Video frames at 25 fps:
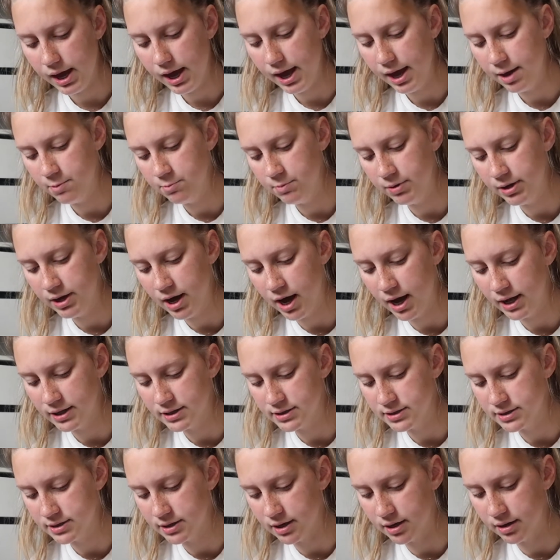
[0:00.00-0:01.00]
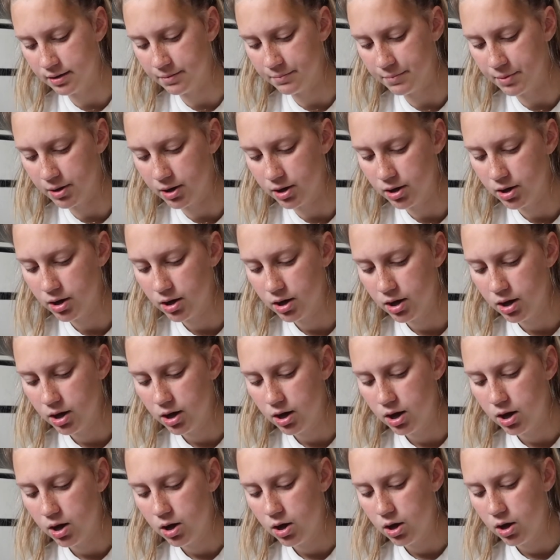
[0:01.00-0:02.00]
and we got some
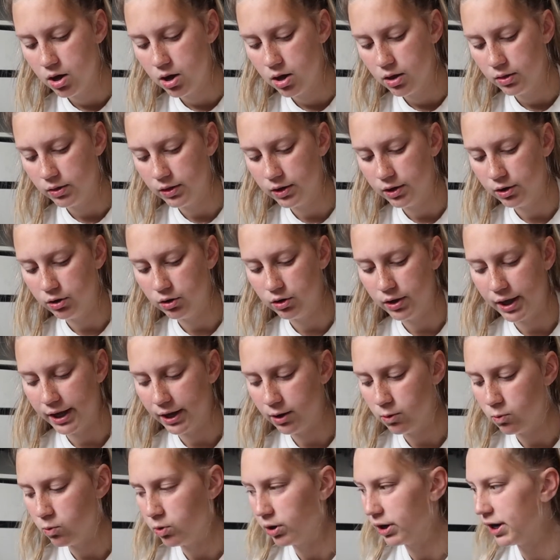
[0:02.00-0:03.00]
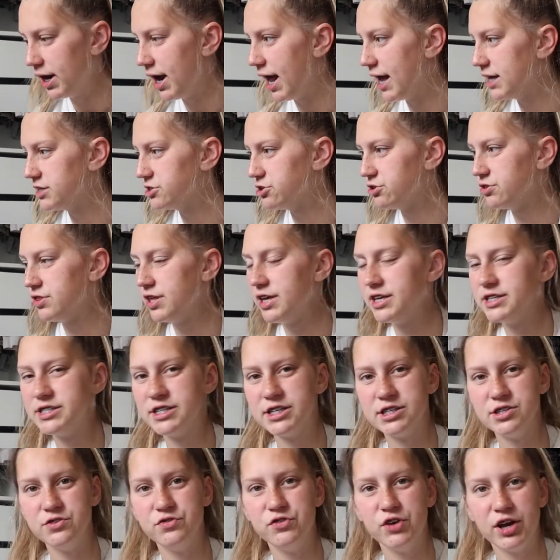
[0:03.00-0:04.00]
little like organizer things
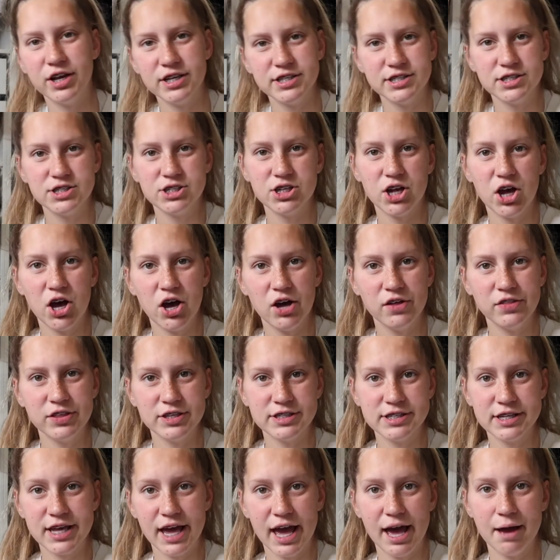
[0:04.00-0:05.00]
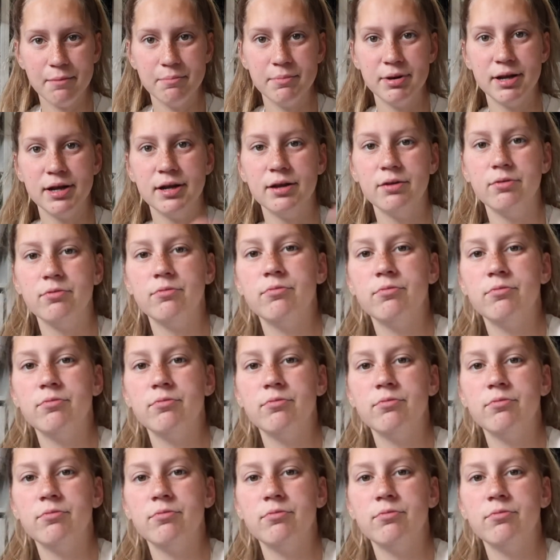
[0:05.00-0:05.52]
because if you guys saw this cabinet